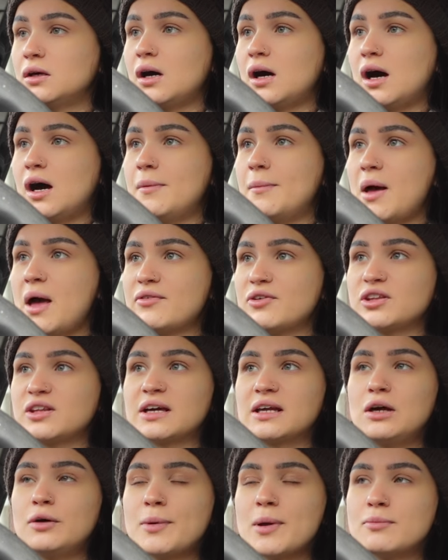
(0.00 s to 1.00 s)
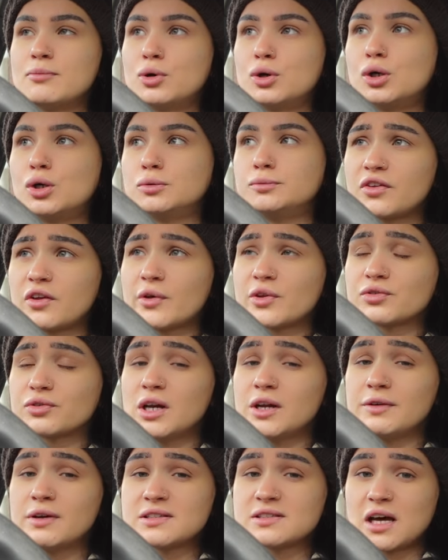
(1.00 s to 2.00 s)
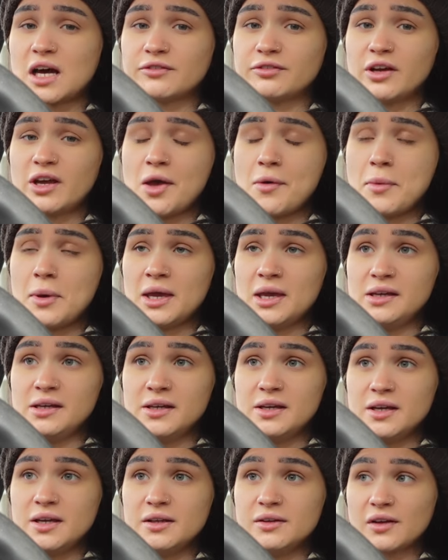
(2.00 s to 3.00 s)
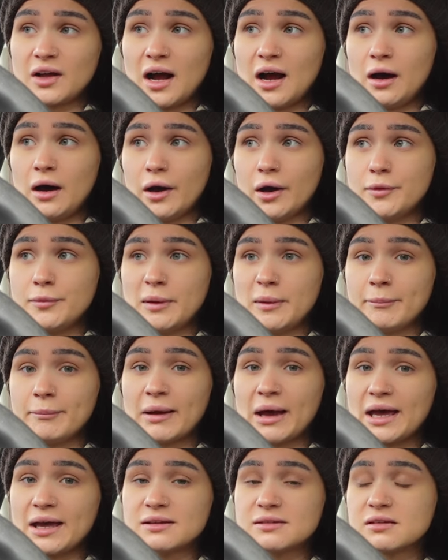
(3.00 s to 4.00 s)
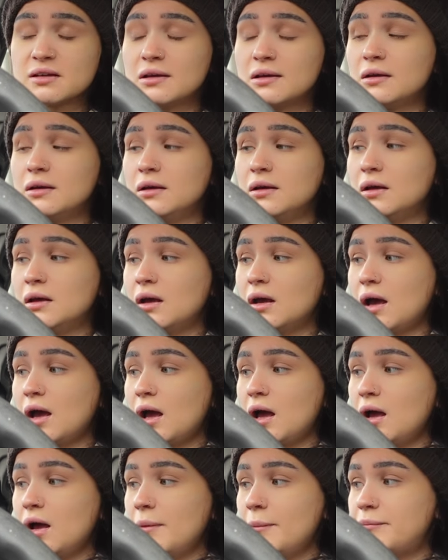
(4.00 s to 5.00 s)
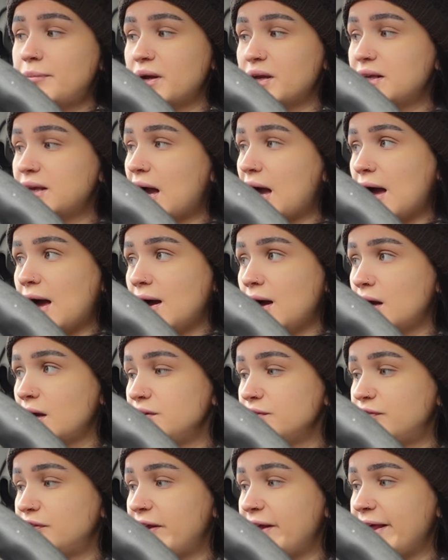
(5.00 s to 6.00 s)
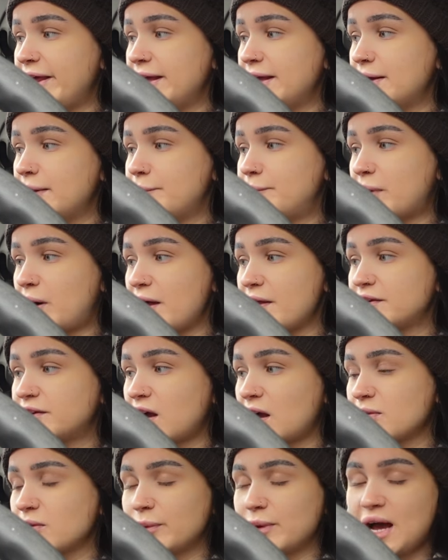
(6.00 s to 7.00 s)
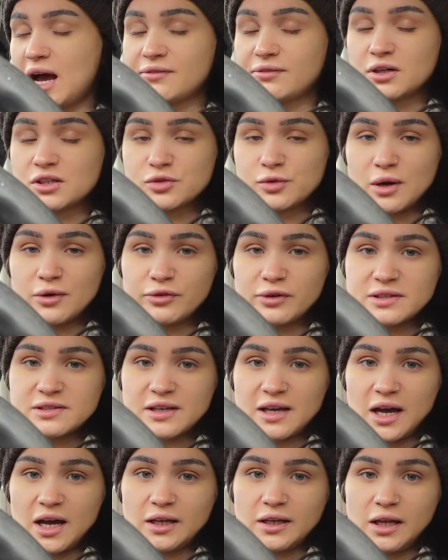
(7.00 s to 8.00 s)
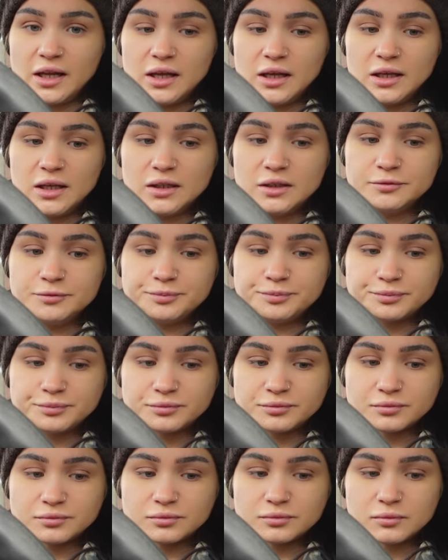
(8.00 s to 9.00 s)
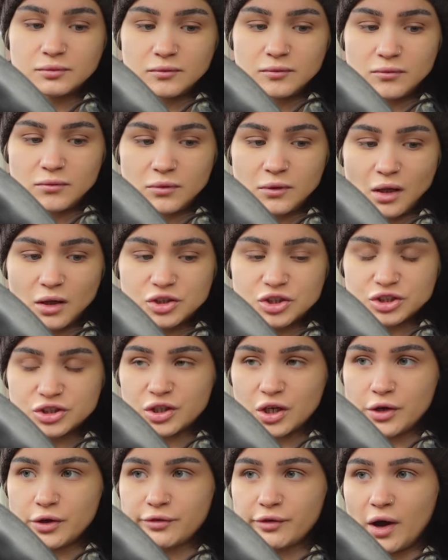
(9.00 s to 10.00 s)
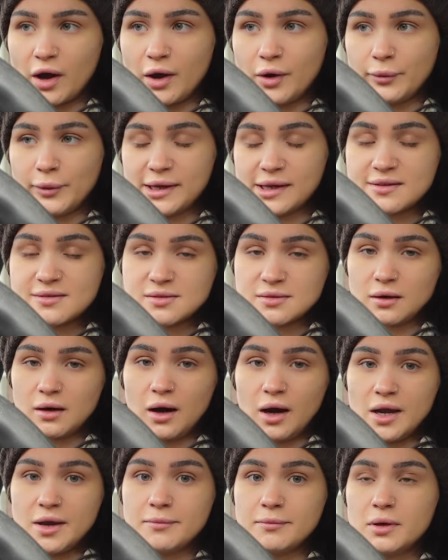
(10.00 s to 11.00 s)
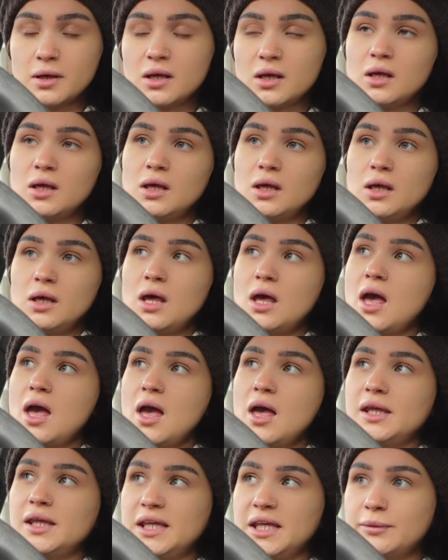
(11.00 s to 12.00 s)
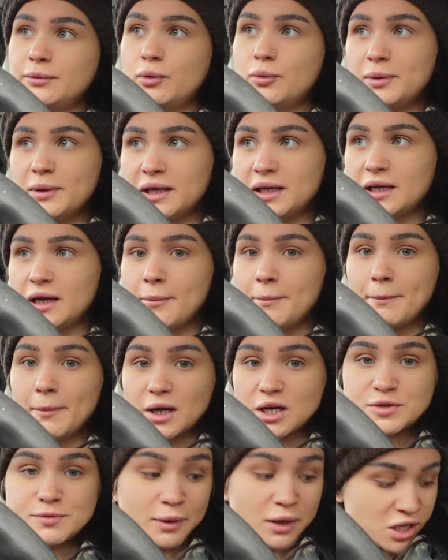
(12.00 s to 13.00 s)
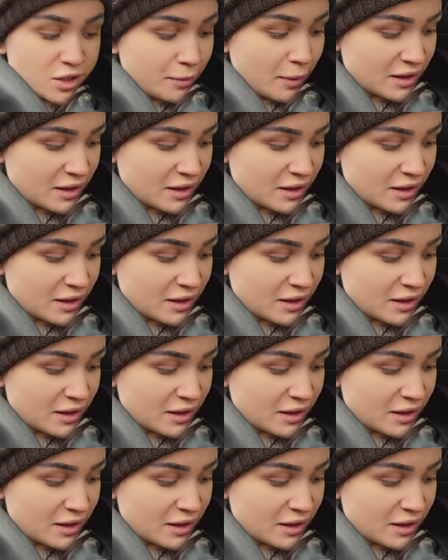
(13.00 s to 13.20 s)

everything a little bit more. So it's really, really sad for him. He is at home in bed, but yeah, hopefully by the time that we have our 12-week scan in just over a week's time, he will be much, much